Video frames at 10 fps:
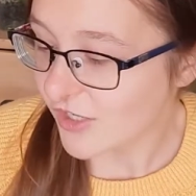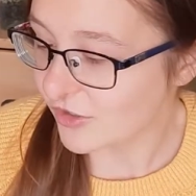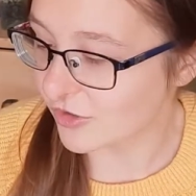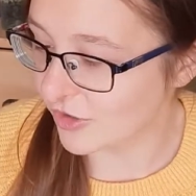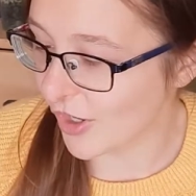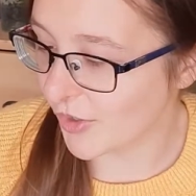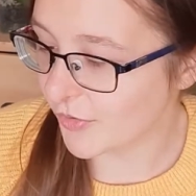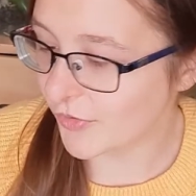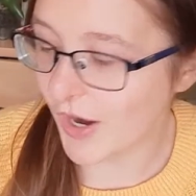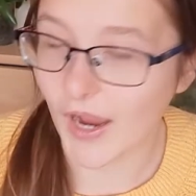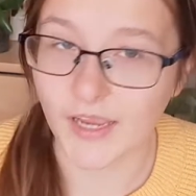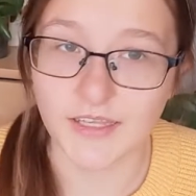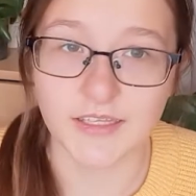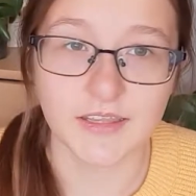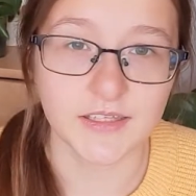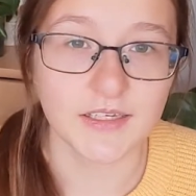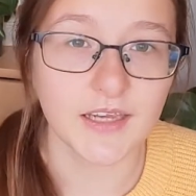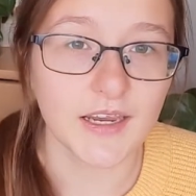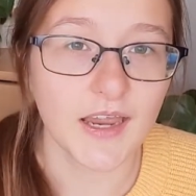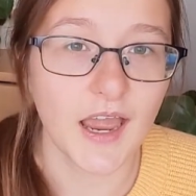So I
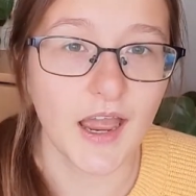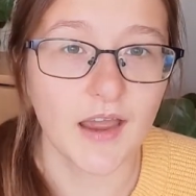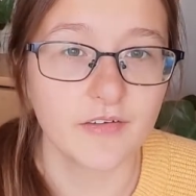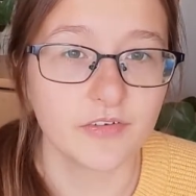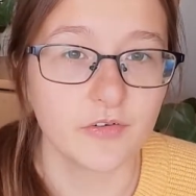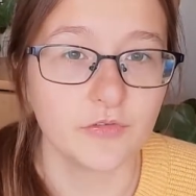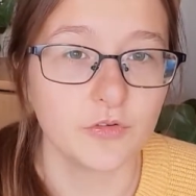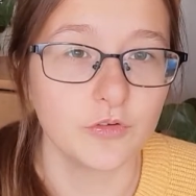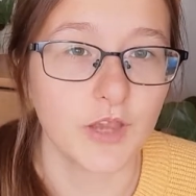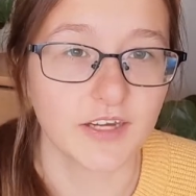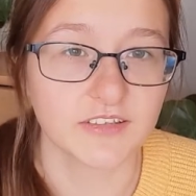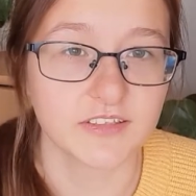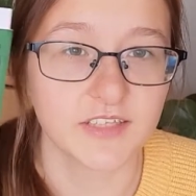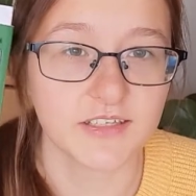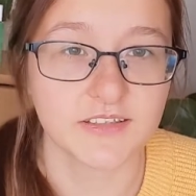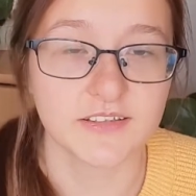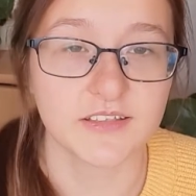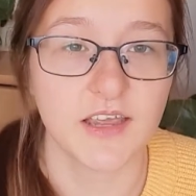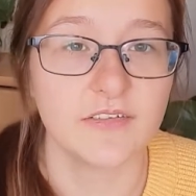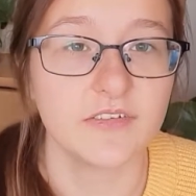think I have a few exercises
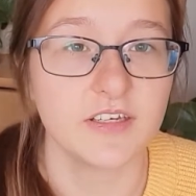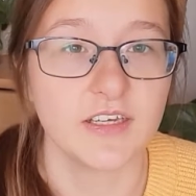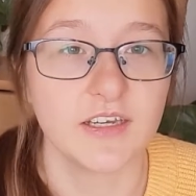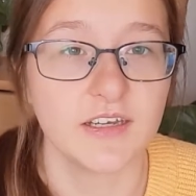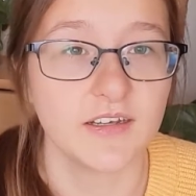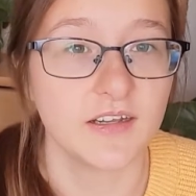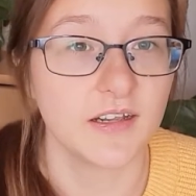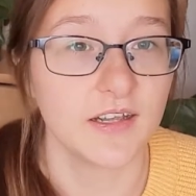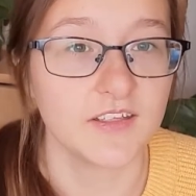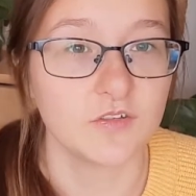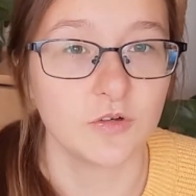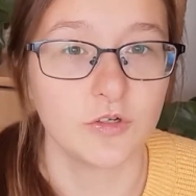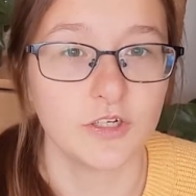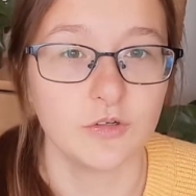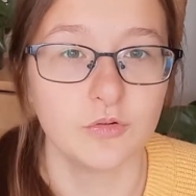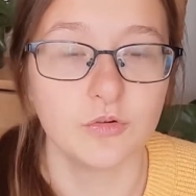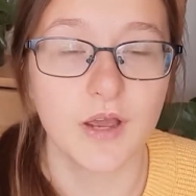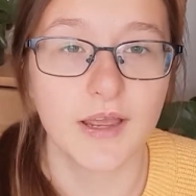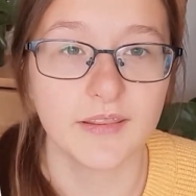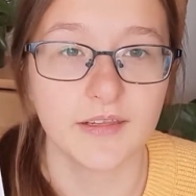left in Lezione
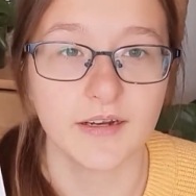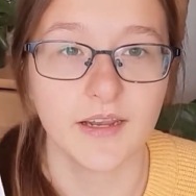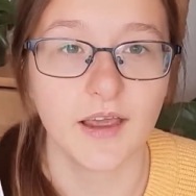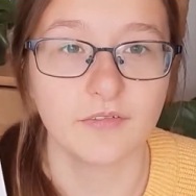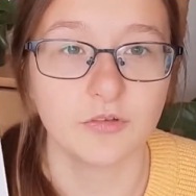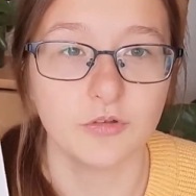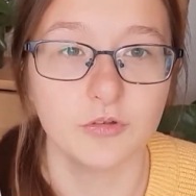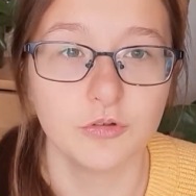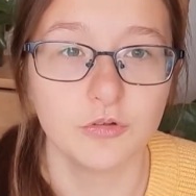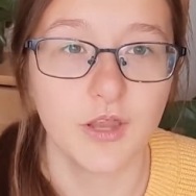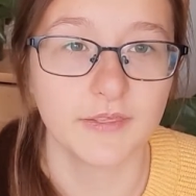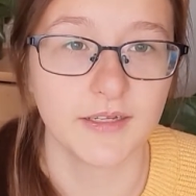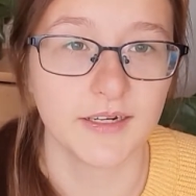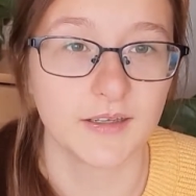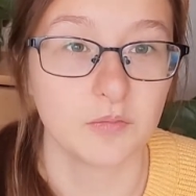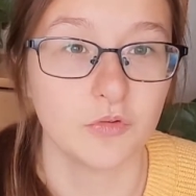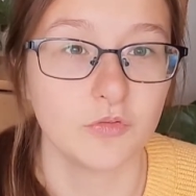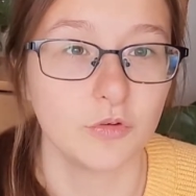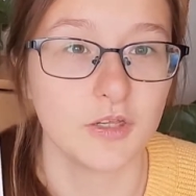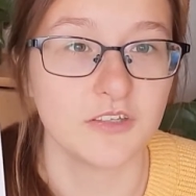2 that I have to do, and then I can
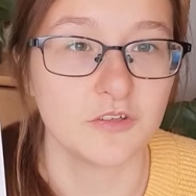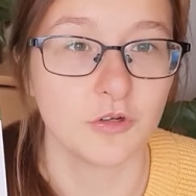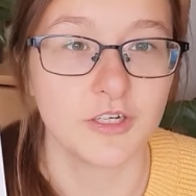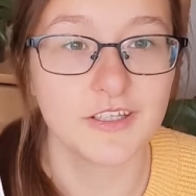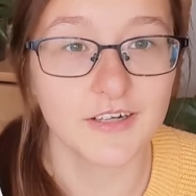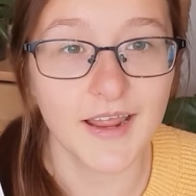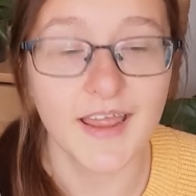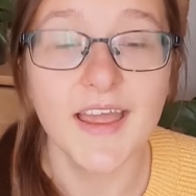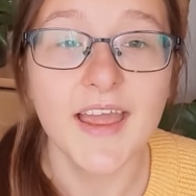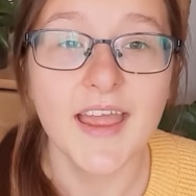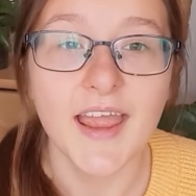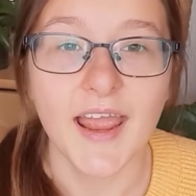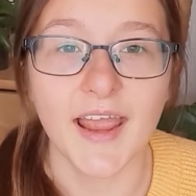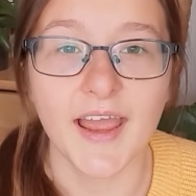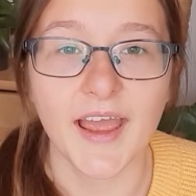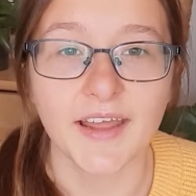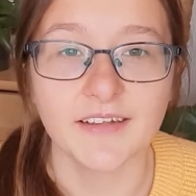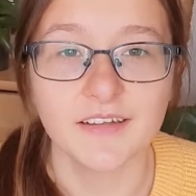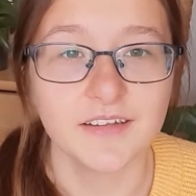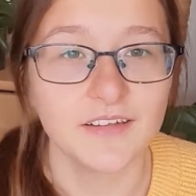move to Lezione 3.
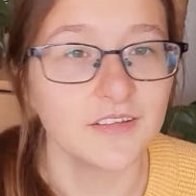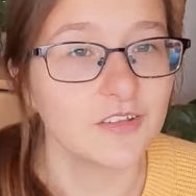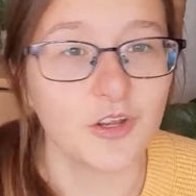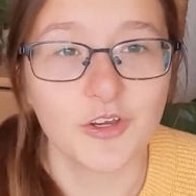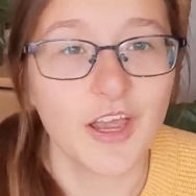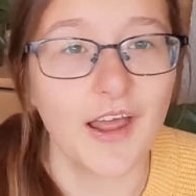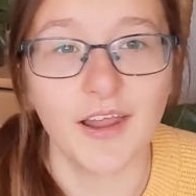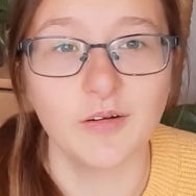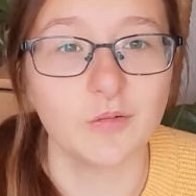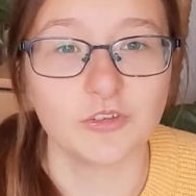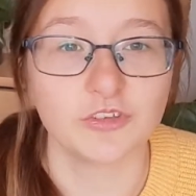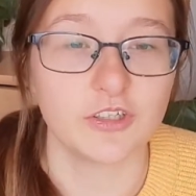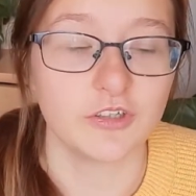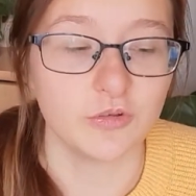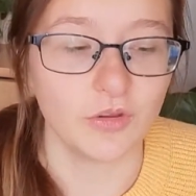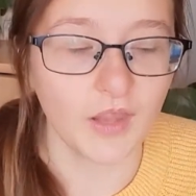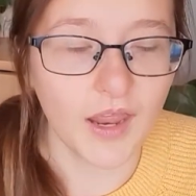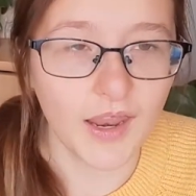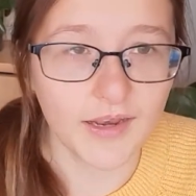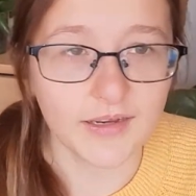And so yeah, I will just gonna do
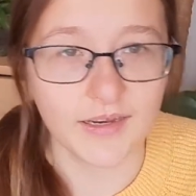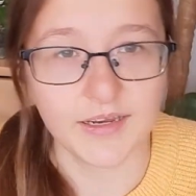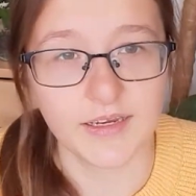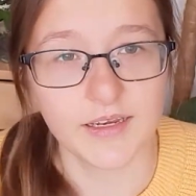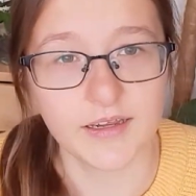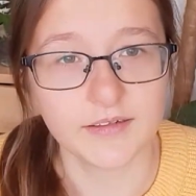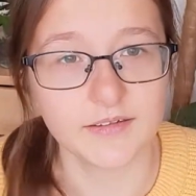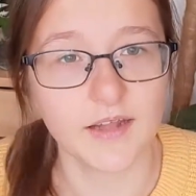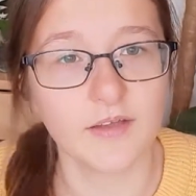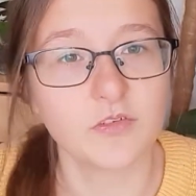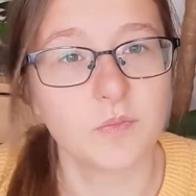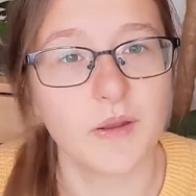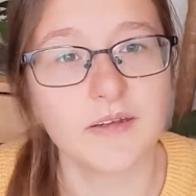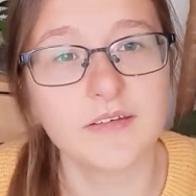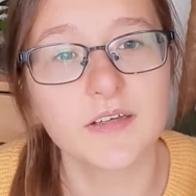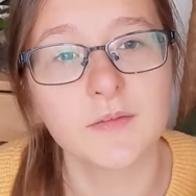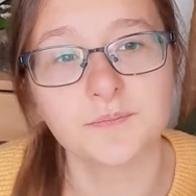that, and I've spent